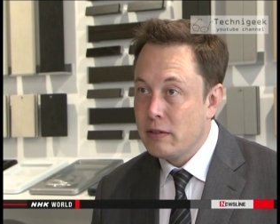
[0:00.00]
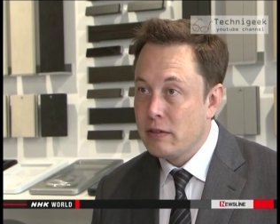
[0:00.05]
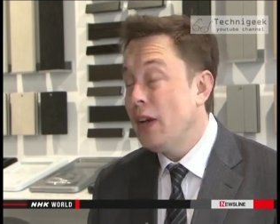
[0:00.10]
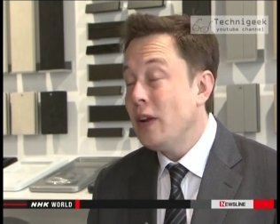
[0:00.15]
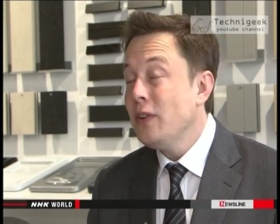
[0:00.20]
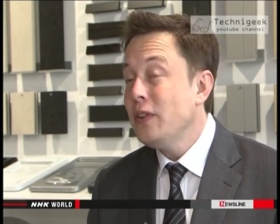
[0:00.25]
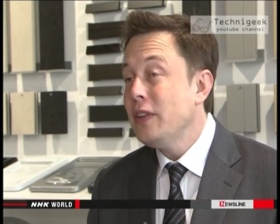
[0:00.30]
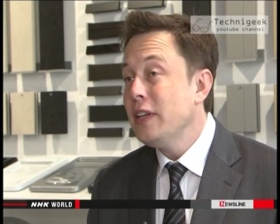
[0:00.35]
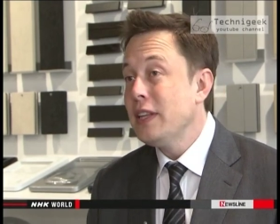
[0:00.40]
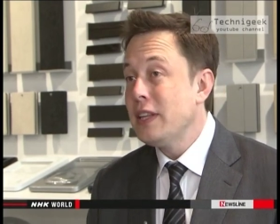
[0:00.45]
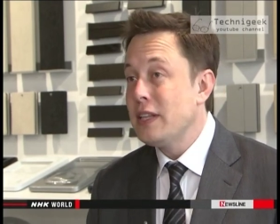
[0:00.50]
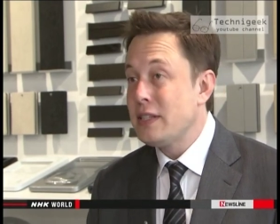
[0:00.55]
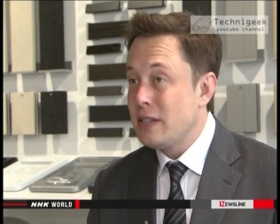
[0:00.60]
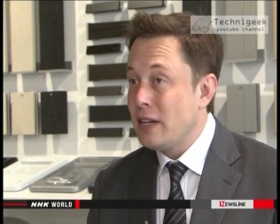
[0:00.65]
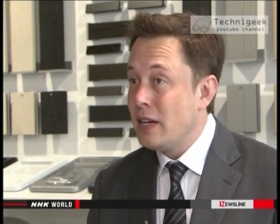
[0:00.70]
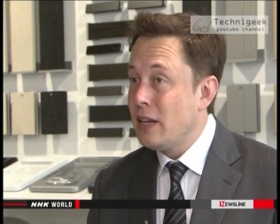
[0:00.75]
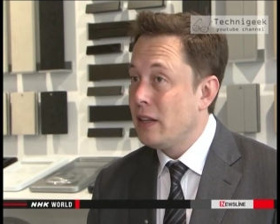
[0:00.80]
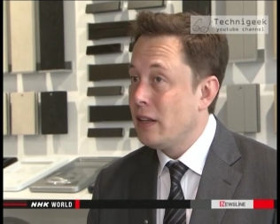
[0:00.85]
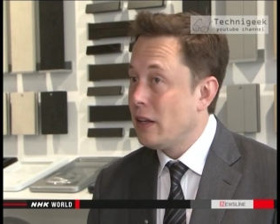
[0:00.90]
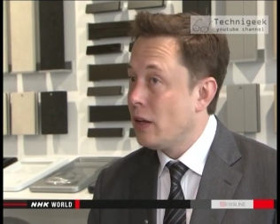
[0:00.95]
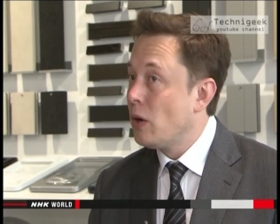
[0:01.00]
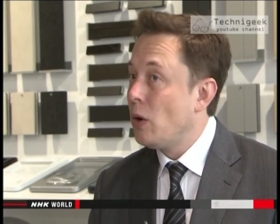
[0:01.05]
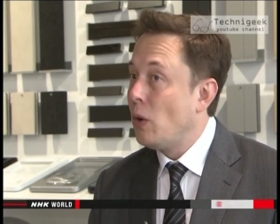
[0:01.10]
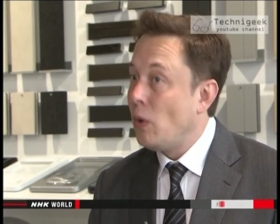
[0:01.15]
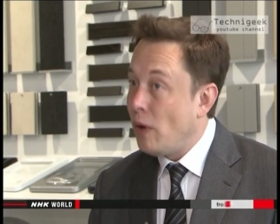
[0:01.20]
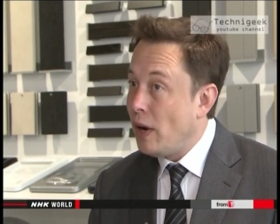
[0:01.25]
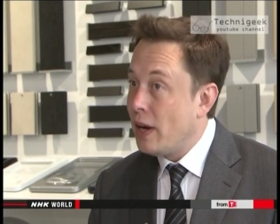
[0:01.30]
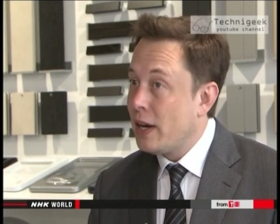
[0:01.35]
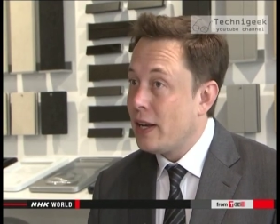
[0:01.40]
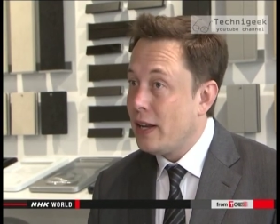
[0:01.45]
I don't think there's anything
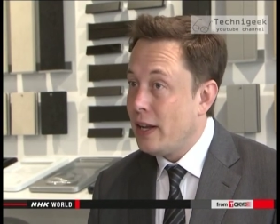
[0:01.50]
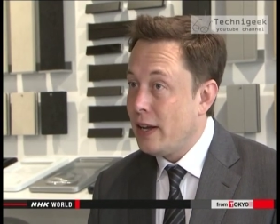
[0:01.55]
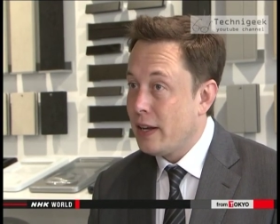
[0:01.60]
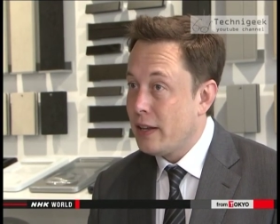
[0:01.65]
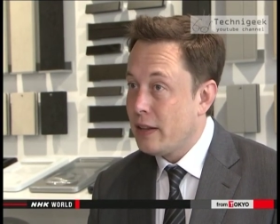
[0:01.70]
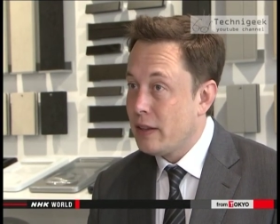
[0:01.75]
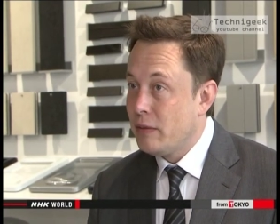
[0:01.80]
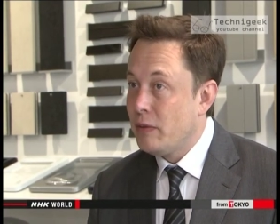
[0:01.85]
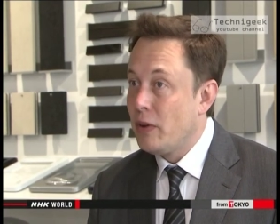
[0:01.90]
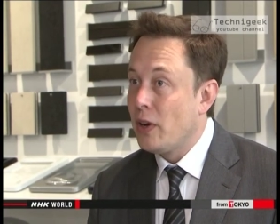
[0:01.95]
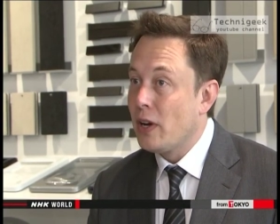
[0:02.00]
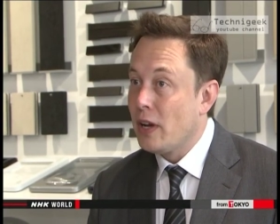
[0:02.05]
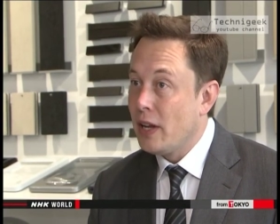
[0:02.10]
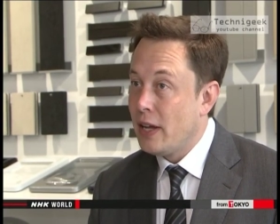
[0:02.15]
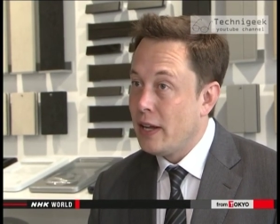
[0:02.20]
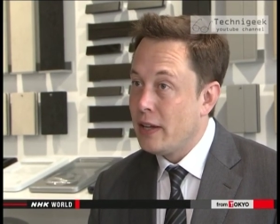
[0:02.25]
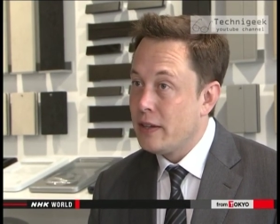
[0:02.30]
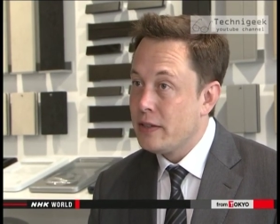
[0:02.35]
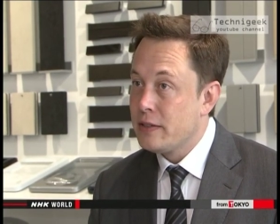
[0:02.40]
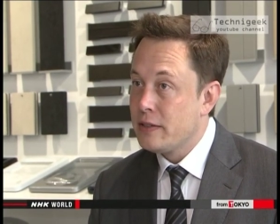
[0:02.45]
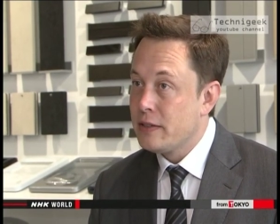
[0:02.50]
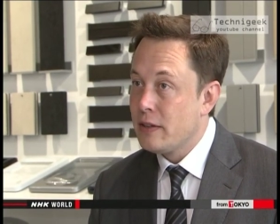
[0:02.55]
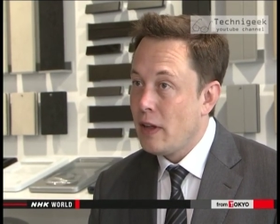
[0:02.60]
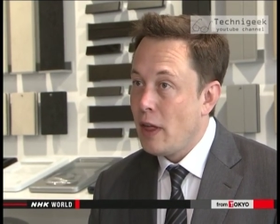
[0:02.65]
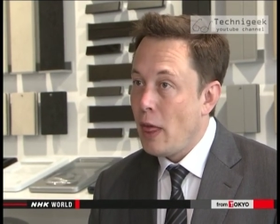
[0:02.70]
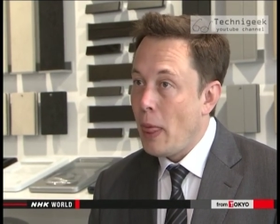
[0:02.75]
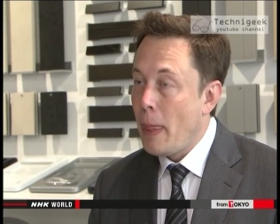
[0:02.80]
quite like the Model S.